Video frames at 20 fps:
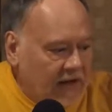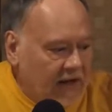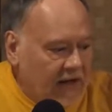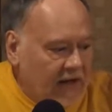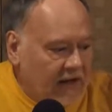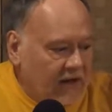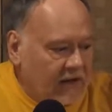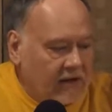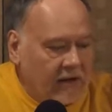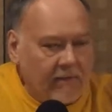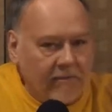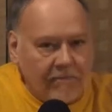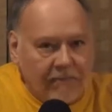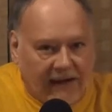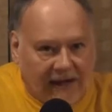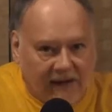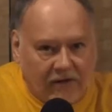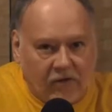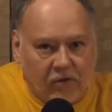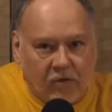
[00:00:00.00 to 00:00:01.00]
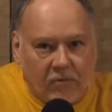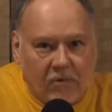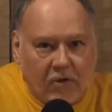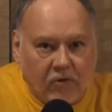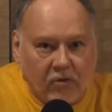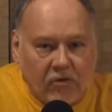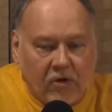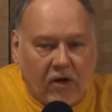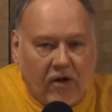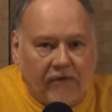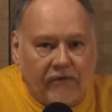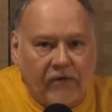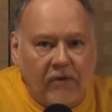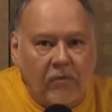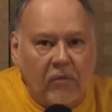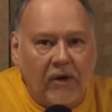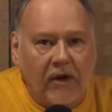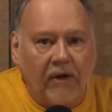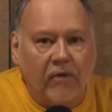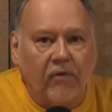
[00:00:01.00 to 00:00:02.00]
and come back to most
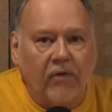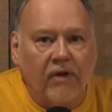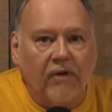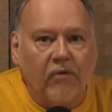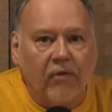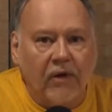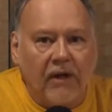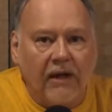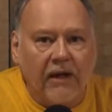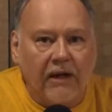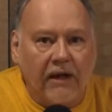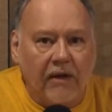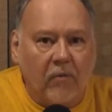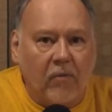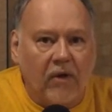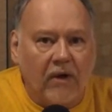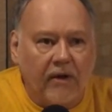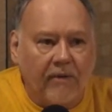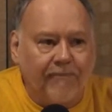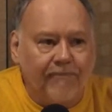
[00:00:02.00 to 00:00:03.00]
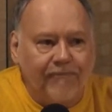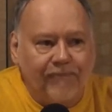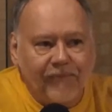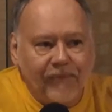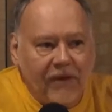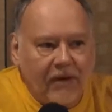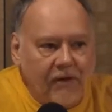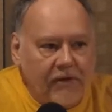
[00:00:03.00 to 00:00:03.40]
often when I reread and I want to